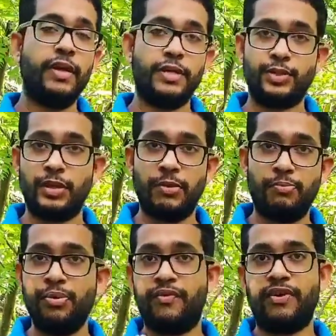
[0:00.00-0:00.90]
It's going to be
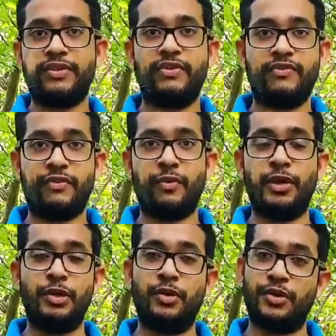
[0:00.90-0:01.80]
perfect for
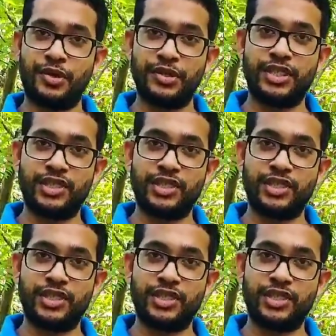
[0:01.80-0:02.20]
growing your good